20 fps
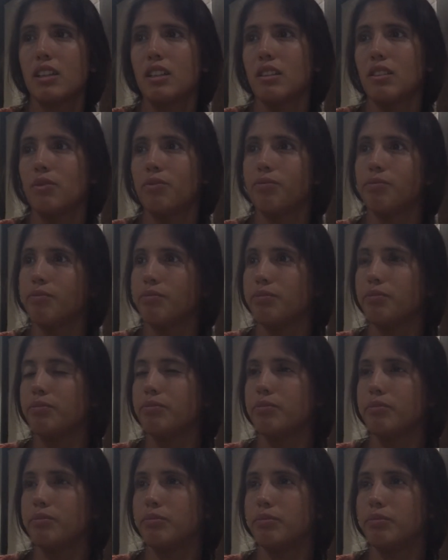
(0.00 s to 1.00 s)

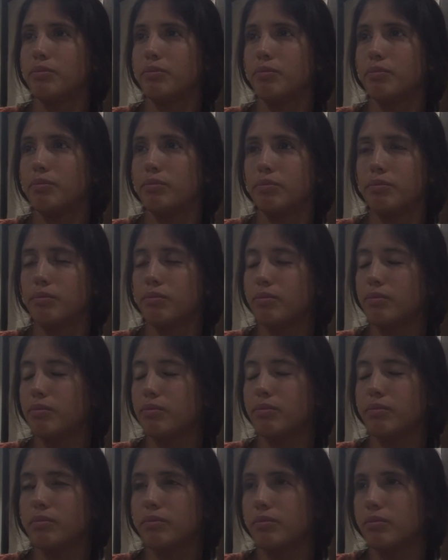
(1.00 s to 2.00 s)

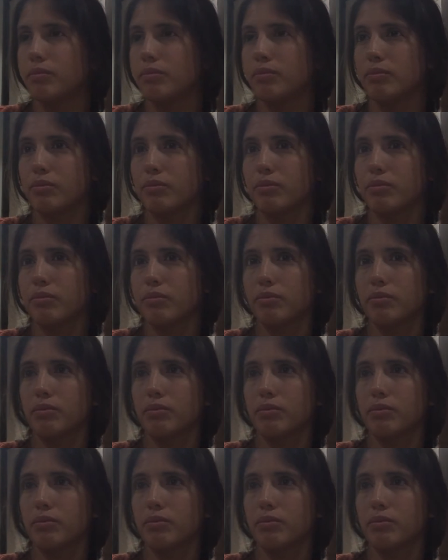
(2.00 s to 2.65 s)
Nobody speaks.